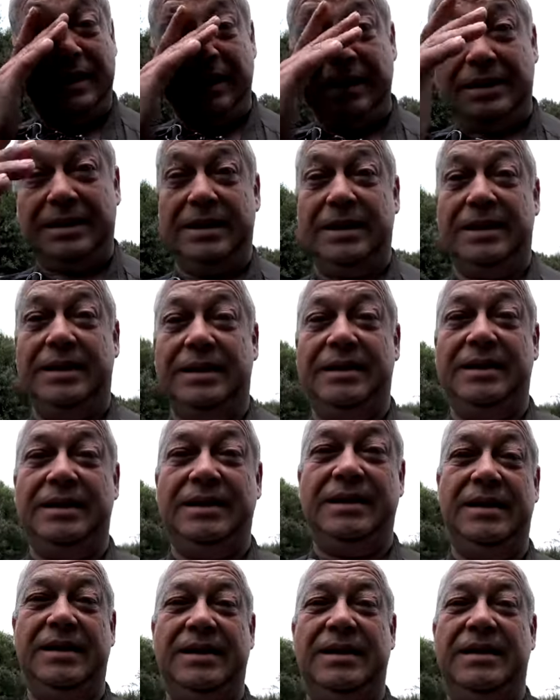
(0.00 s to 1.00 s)
it's uh,
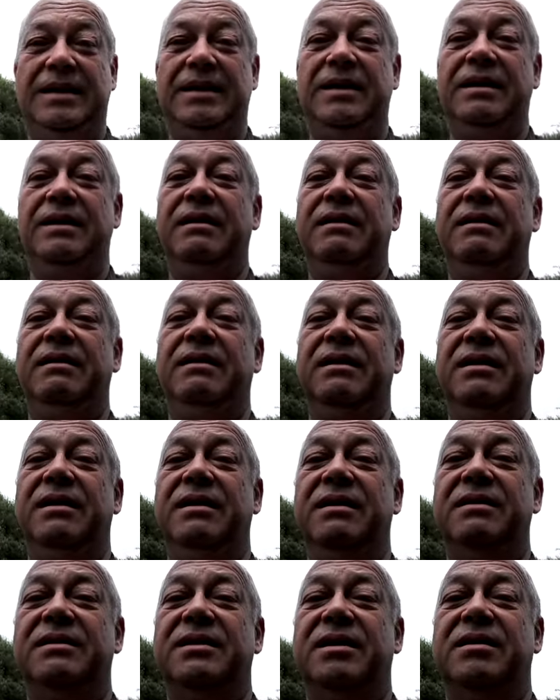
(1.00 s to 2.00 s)

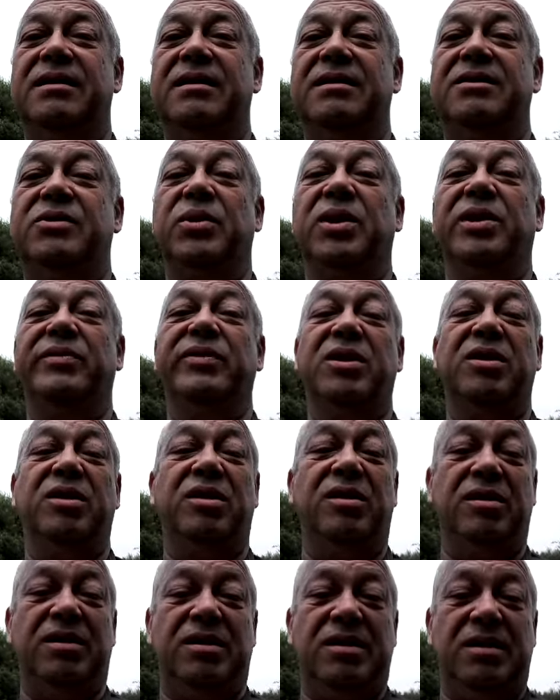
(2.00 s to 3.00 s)
it's only 12
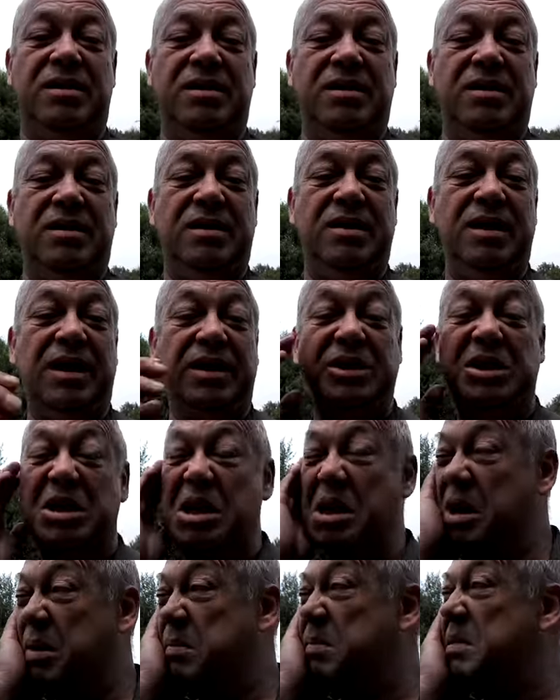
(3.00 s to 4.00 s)
o'clock, uh,
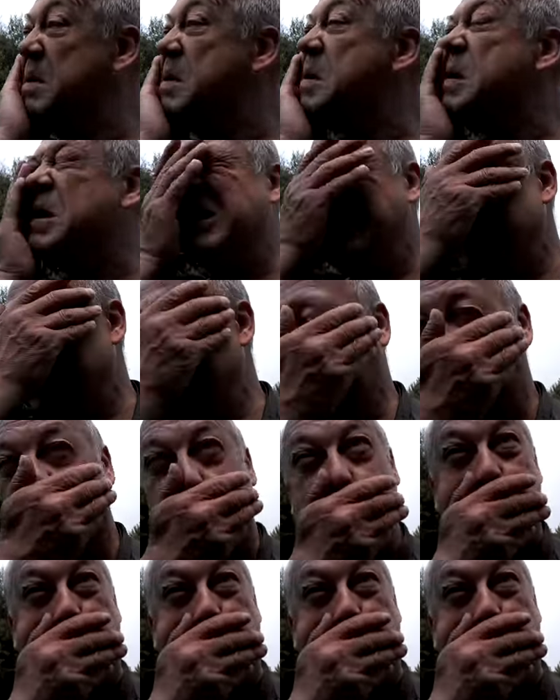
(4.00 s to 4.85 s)
lunchtime ish.